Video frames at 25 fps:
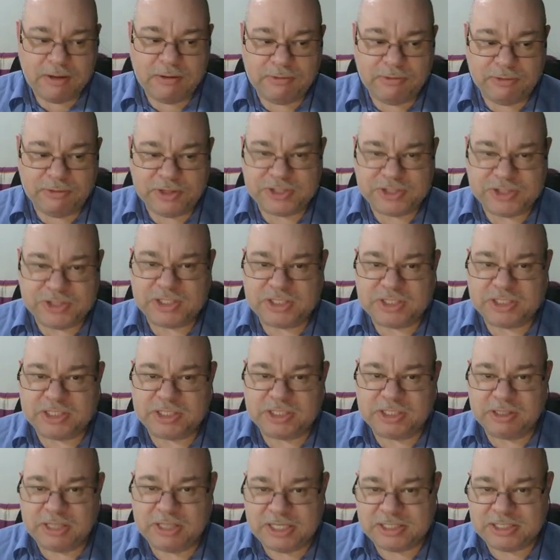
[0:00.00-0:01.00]
these
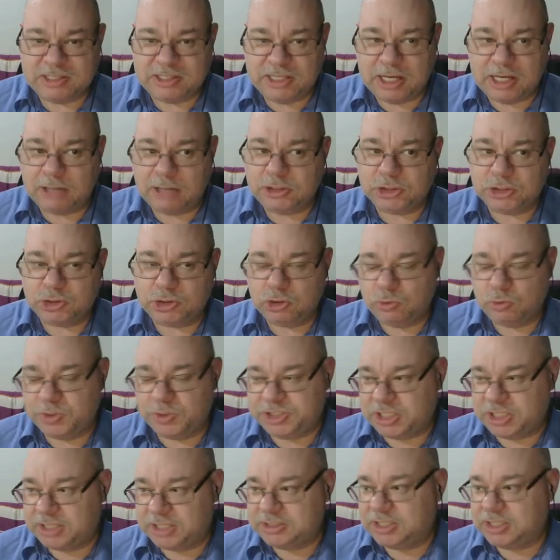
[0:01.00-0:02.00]
are the only 2
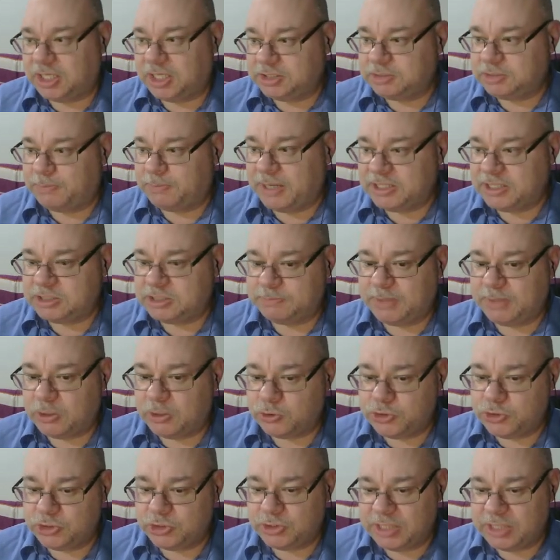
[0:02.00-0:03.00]
which are touch-based
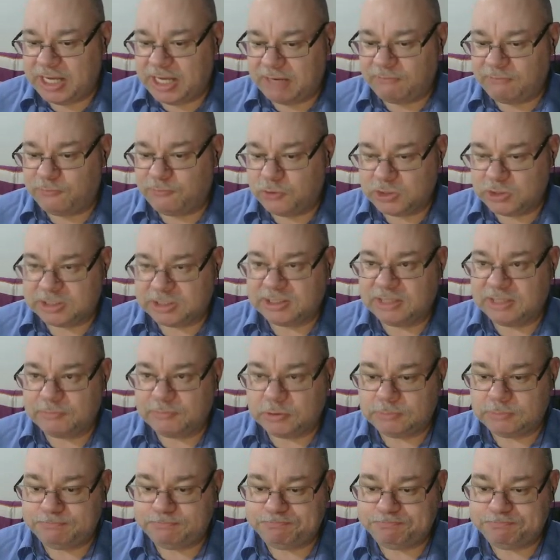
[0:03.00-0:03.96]
spells you can get at first level.